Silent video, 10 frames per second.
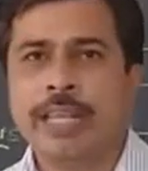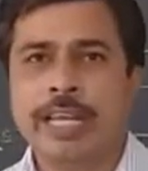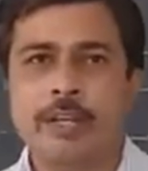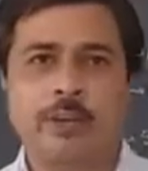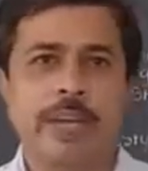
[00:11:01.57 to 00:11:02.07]

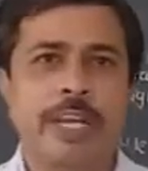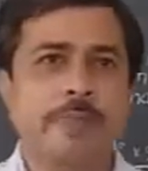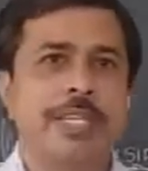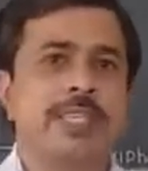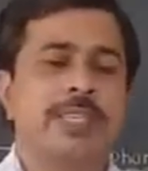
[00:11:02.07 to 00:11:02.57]
Thank you very
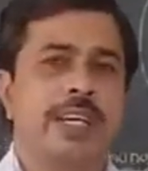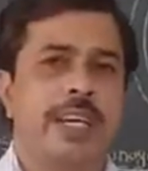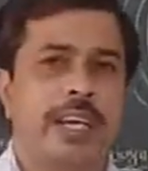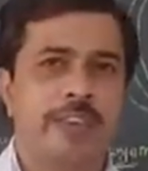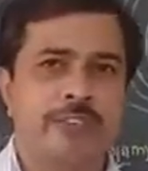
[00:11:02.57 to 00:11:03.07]
much.
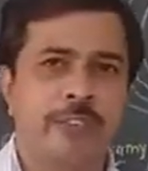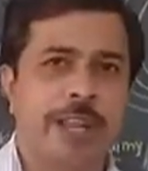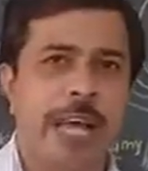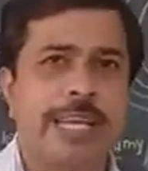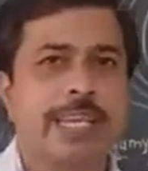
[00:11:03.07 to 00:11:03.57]
If you
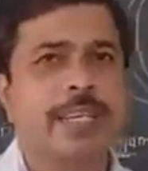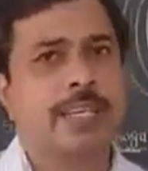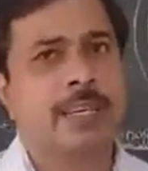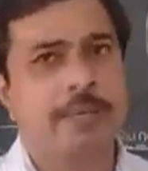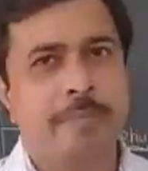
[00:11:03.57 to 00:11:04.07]
like
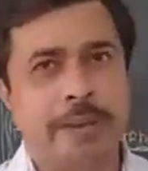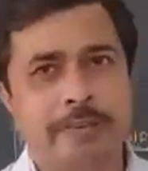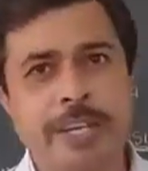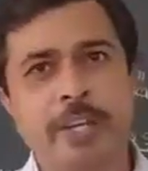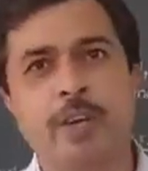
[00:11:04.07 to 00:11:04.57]
my
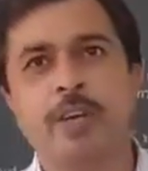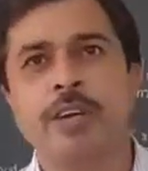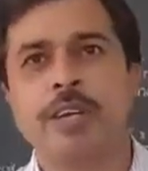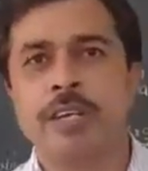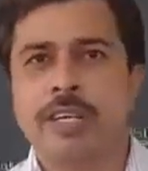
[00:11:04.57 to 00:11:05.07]

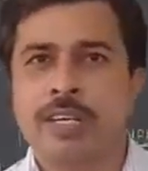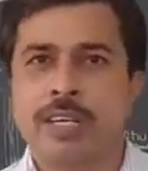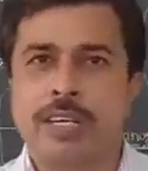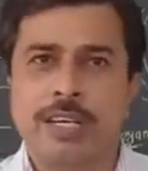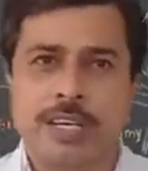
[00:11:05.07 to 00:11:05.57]
video,
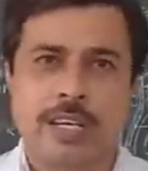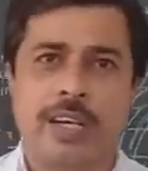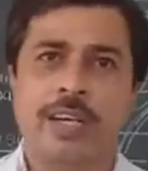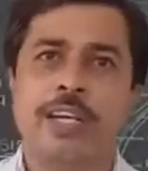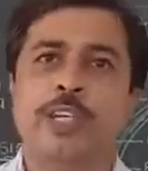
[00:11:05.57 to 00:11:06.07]

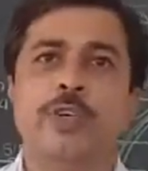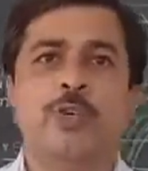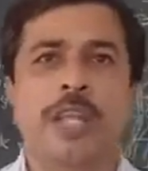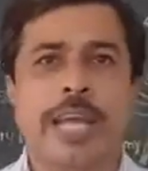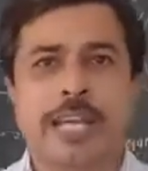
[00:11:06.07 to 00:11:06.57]

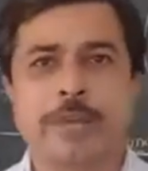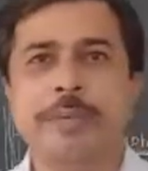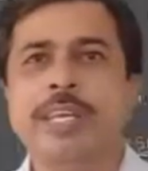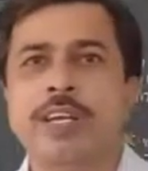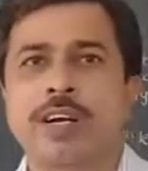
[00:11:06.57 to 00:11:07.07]
you like
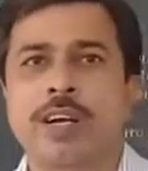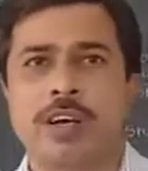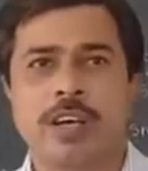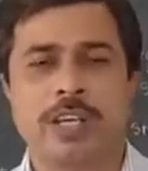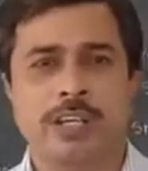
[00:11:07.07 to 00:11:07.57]
me
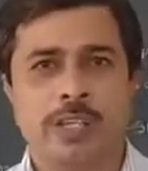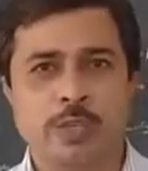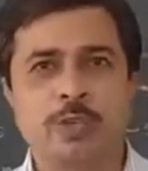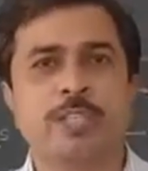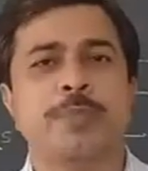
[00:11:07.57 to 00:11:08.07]
or
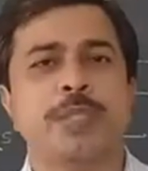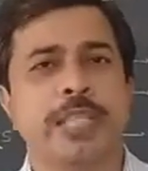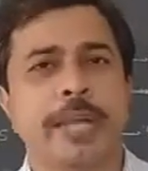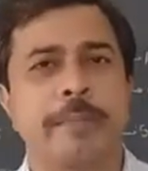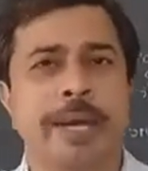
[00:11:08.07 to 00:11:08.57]
you
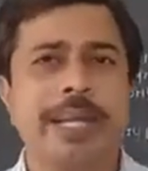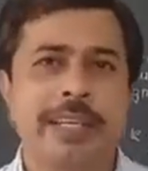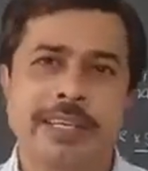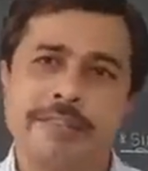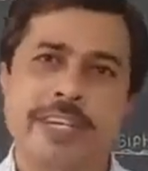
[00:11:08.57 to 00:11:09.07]
subscribe my
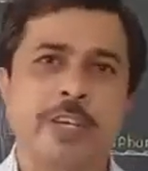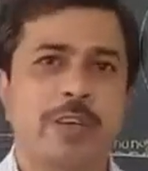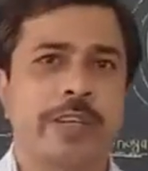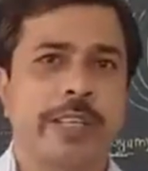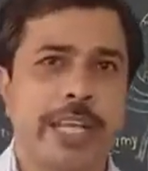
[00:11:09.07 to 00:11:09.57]
video.
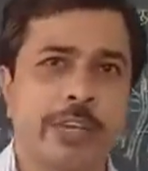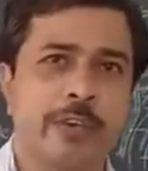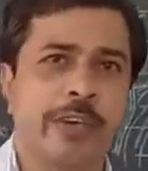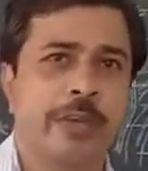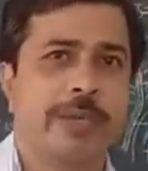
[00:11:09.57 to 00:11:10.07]
Thank
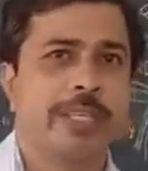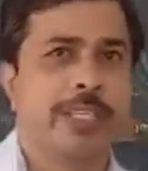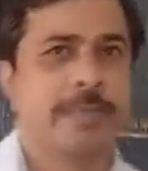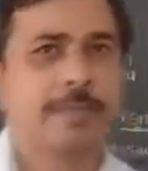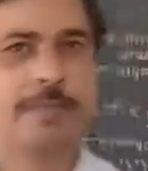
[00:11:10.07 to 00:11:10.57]
you very much.